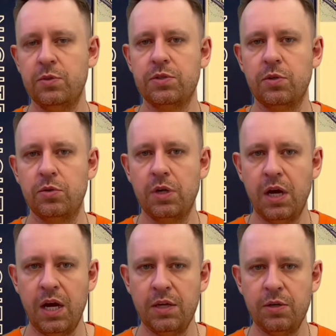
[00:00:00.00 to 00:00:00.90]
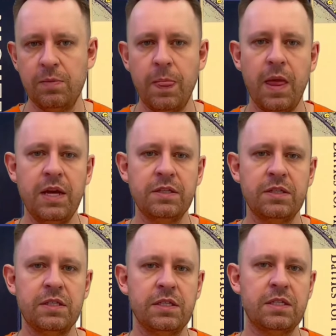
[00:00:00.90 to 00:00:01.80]
or higher, and
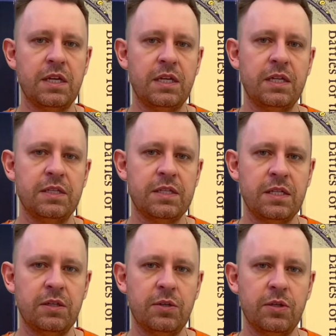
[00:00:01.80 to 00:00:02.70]
this is a scenario.